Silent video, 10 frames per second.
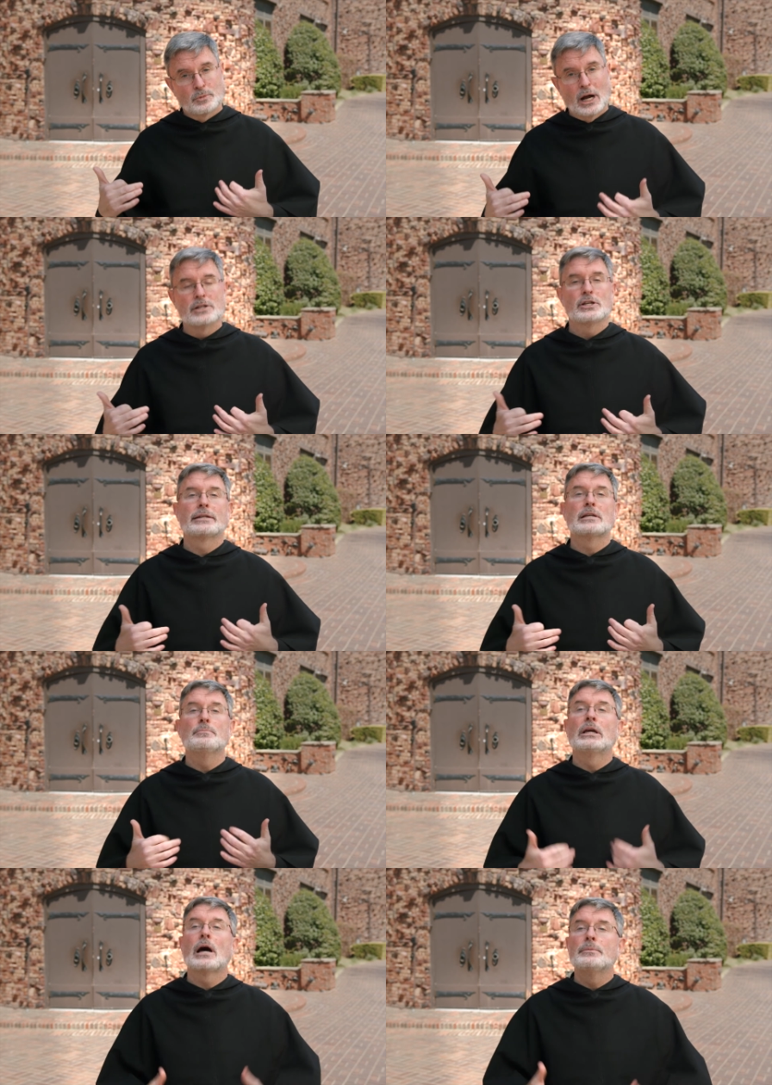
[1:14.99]
project
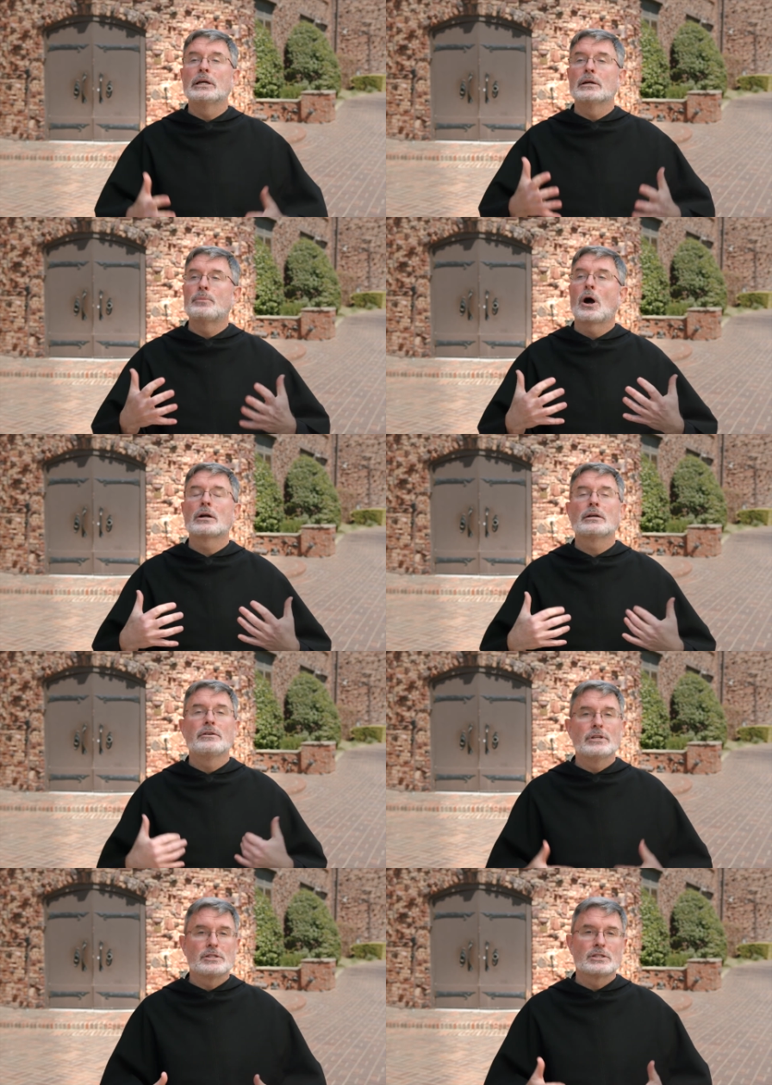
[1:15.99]
and becoming a part
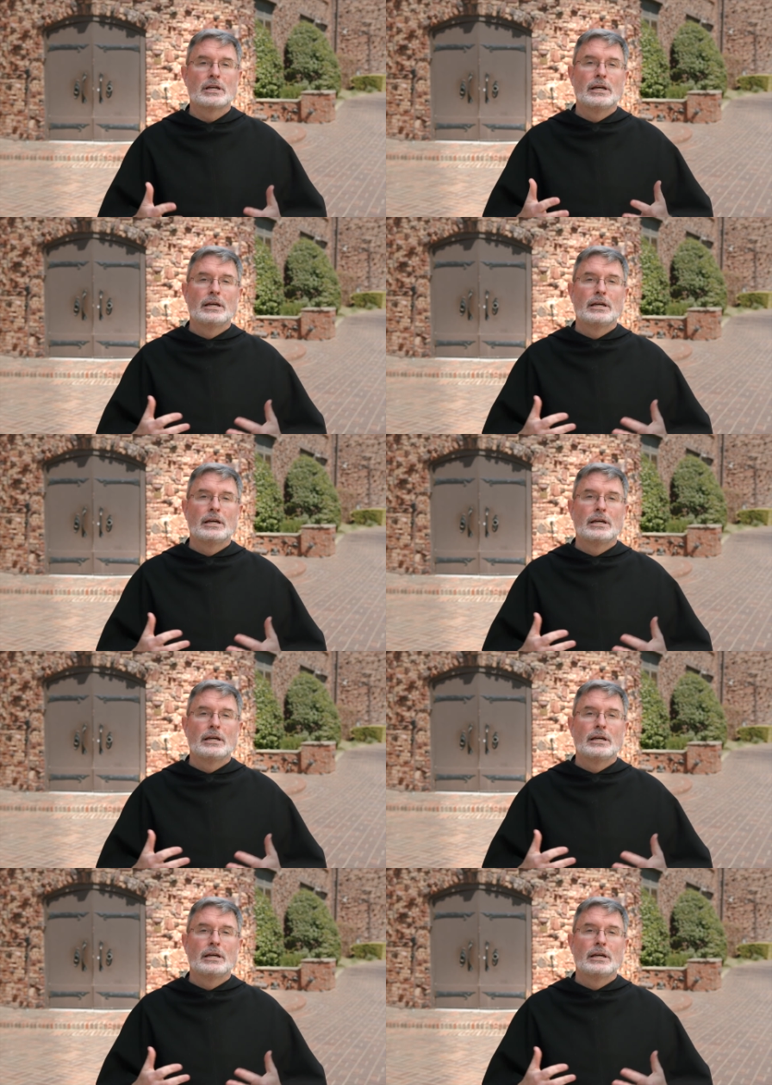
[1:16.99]
of this